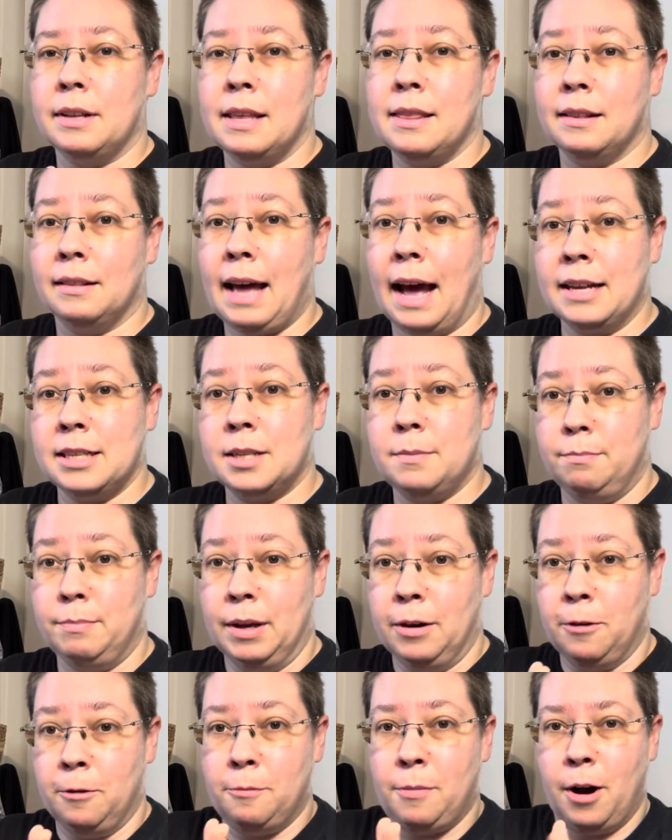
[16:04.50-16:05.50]
the last bit
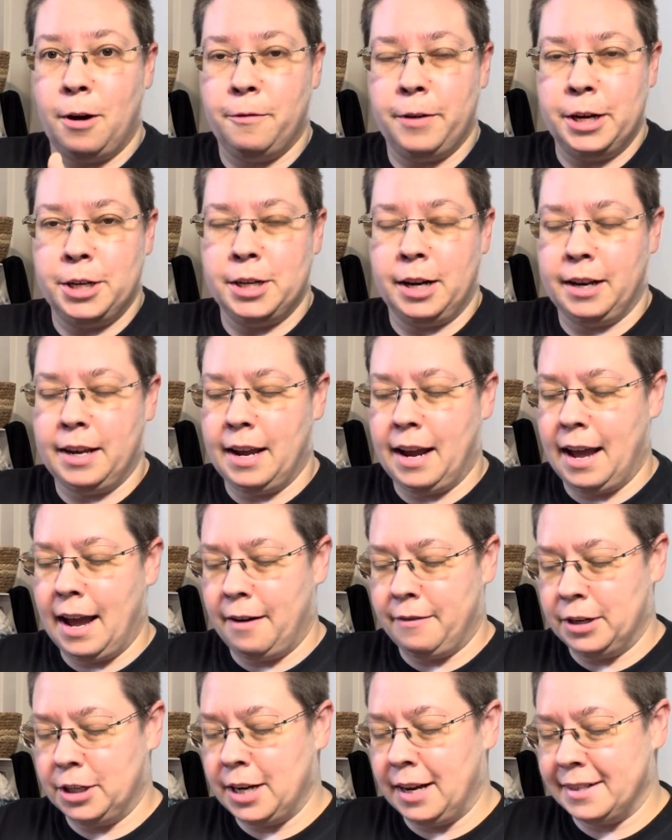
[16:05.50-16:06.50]
of Parfait Chunky I have
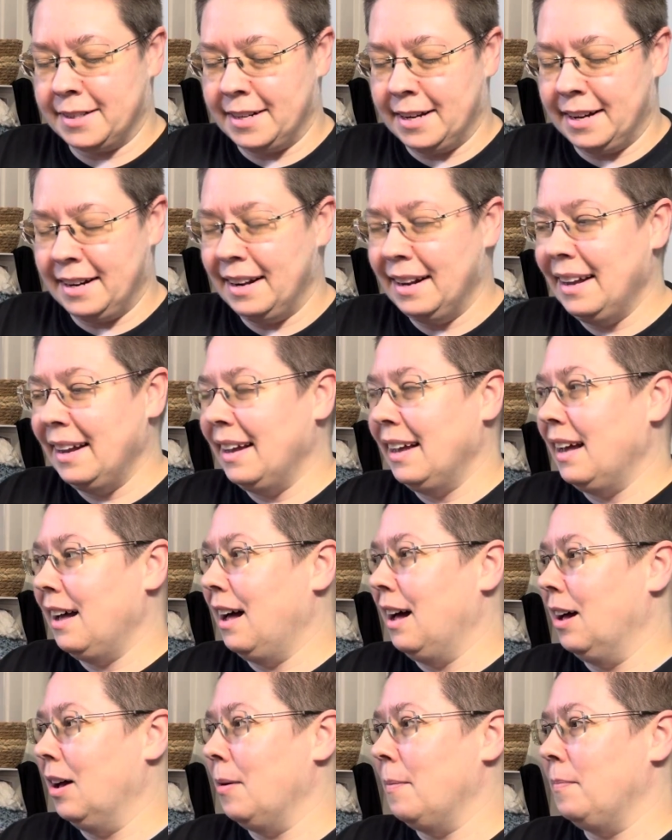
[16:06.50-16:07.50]
in chestnut.
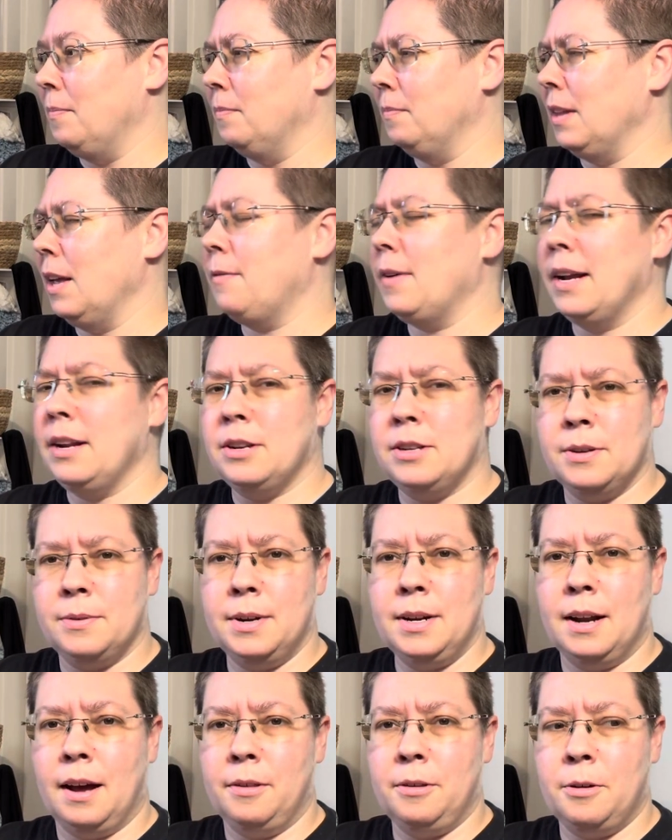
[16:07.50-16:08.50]
If I do
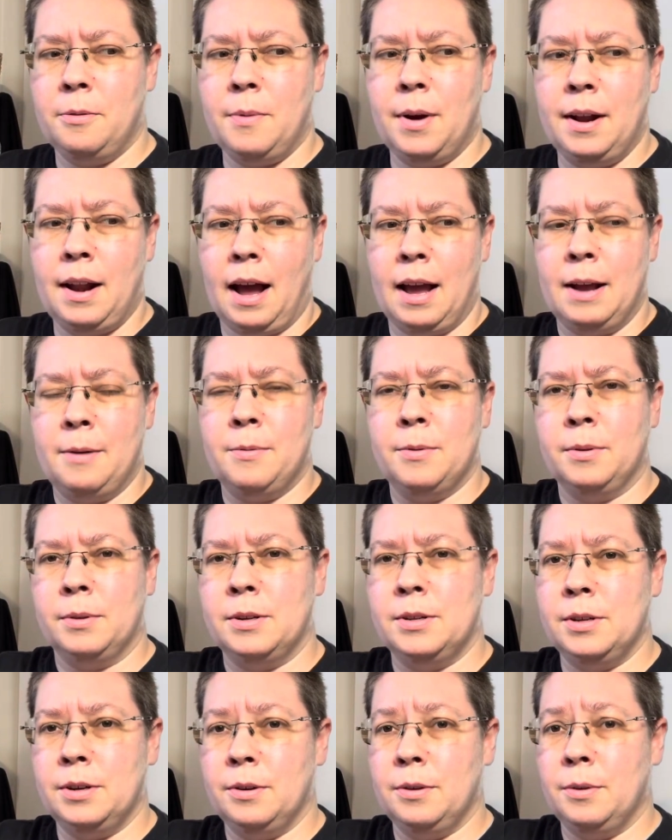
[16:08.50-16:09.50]
another one, I will
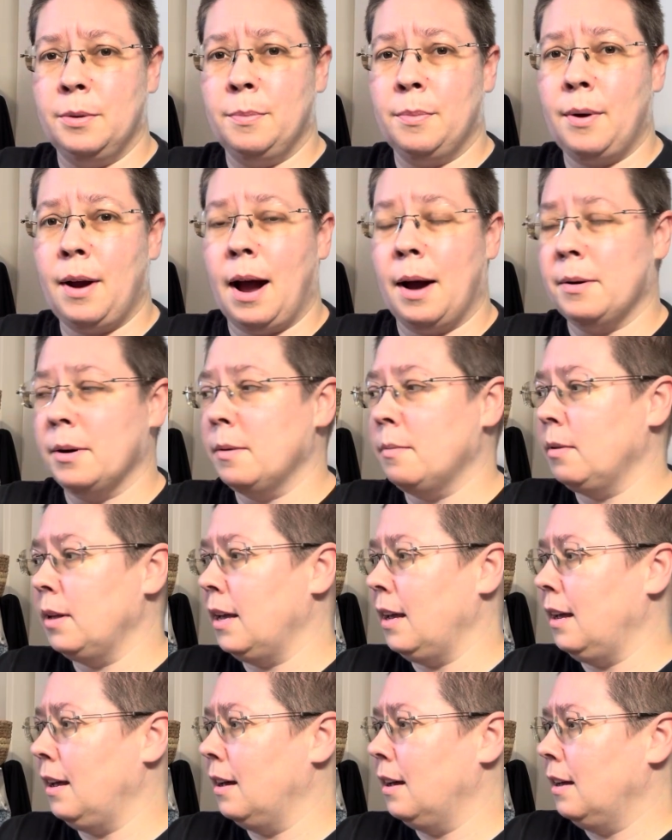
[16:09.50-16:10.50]
do
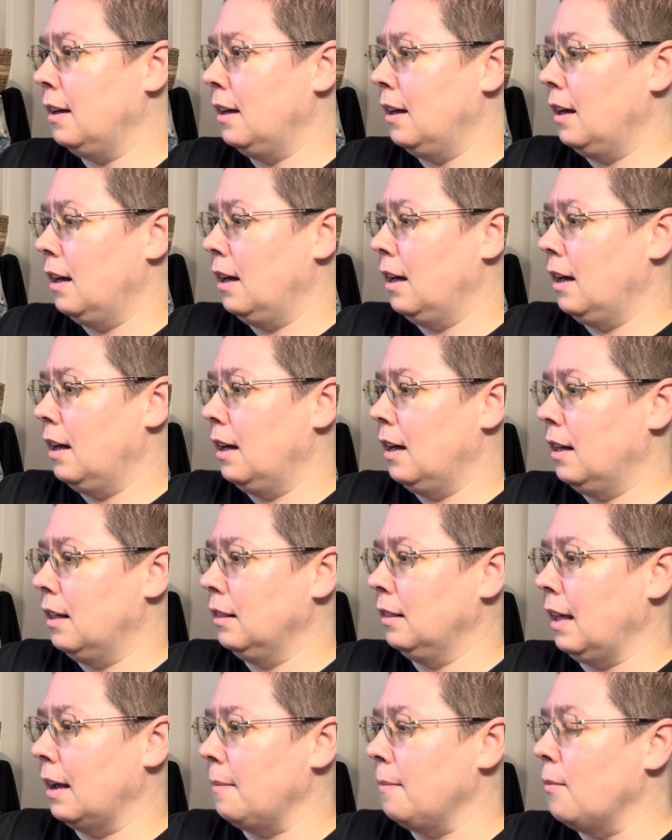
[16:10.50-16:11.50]
probably
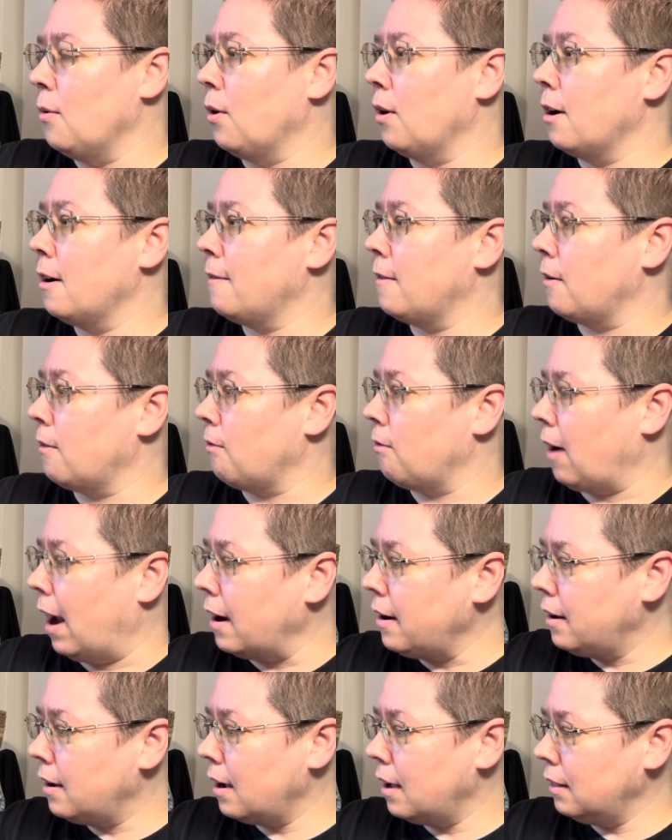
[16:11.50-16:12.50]
like more of a
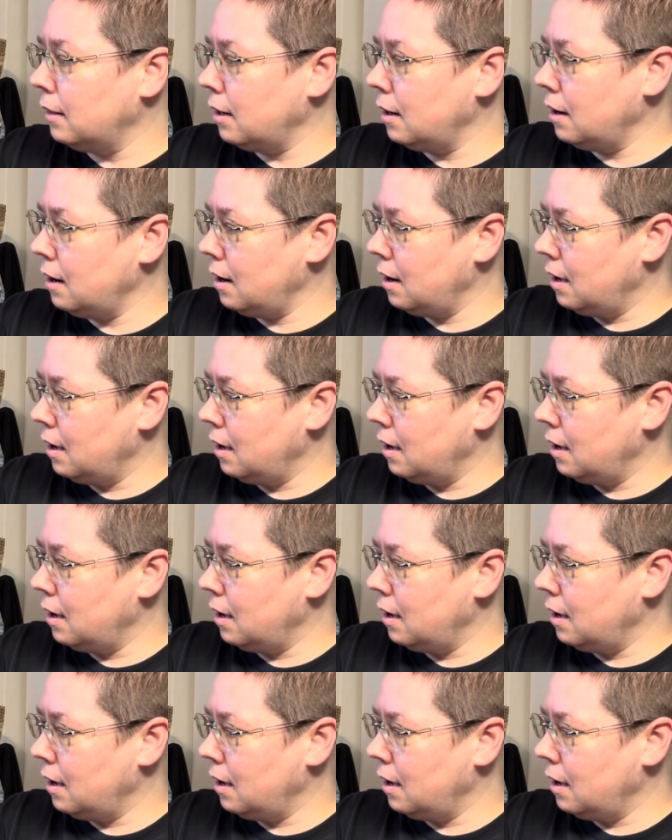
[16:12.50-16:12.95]
red color.